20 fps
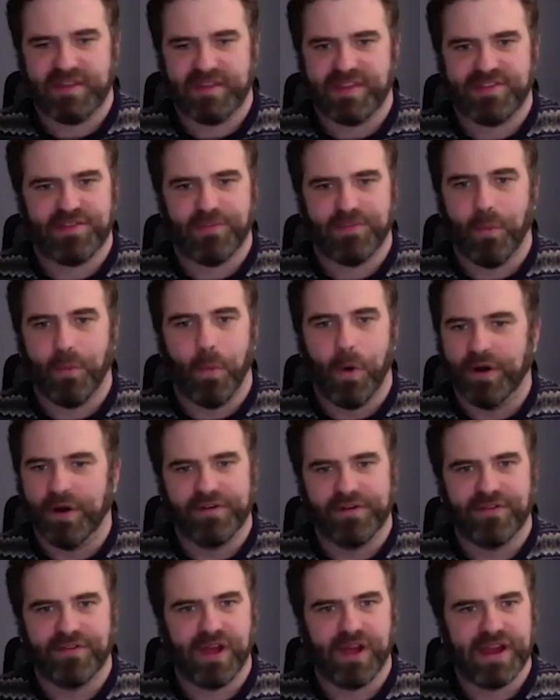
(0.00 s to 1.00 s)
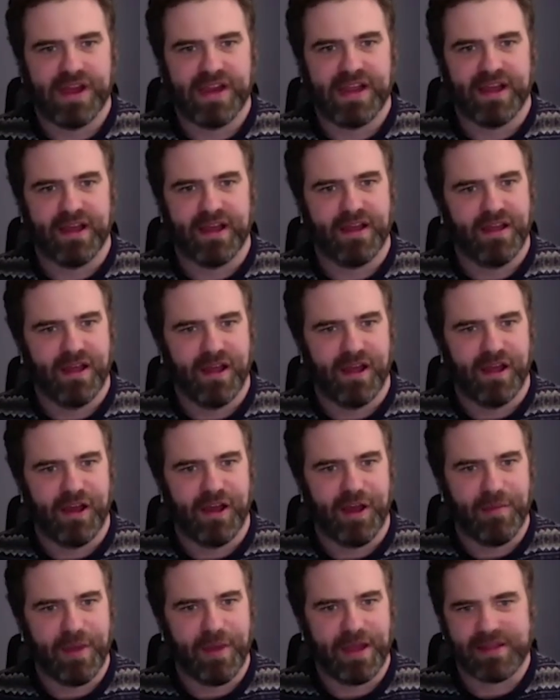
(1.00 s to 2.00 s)
think that's a wonderful idea.
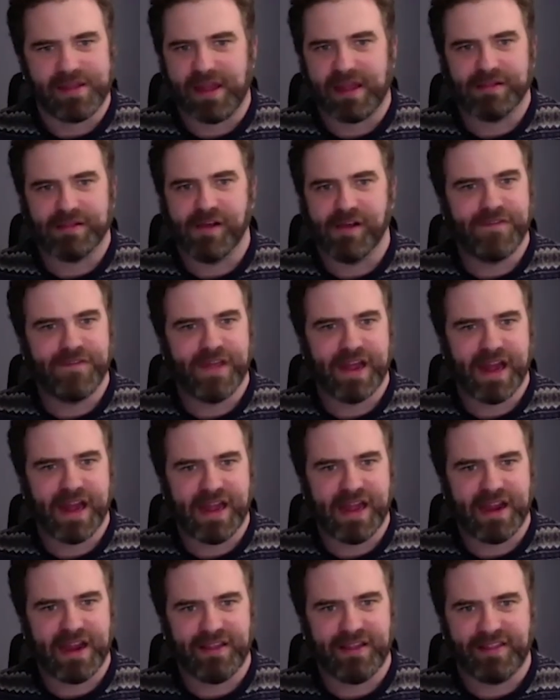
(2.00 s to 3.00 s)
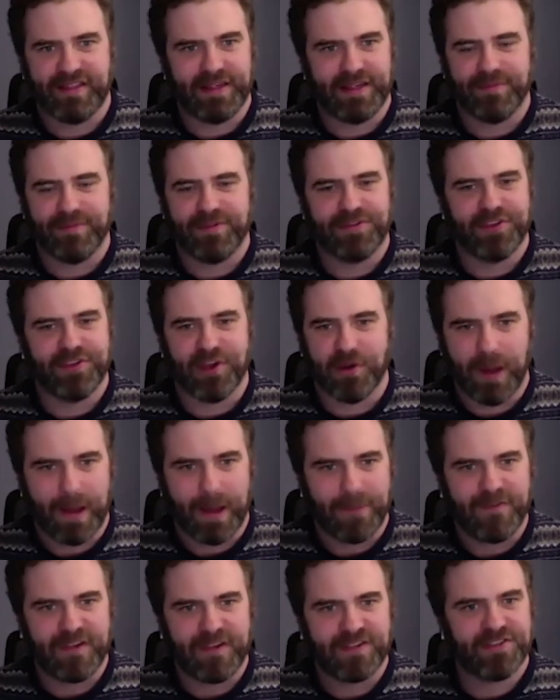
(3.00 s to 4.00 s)
I love that idea. It seems so
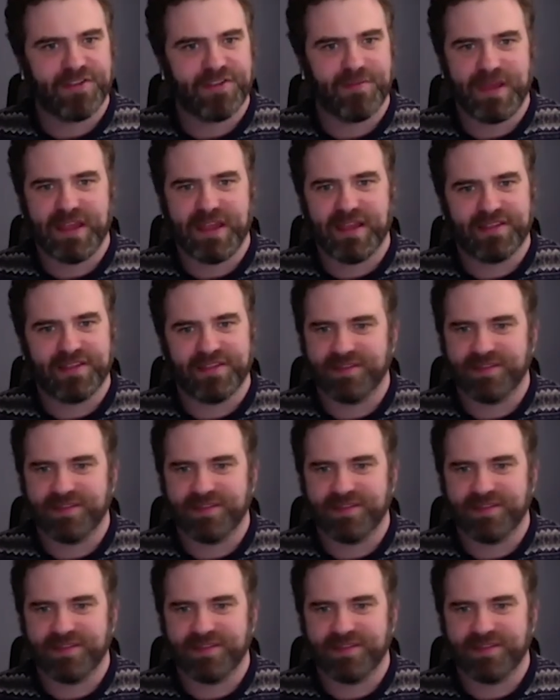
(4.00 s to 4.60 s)
obvious to me.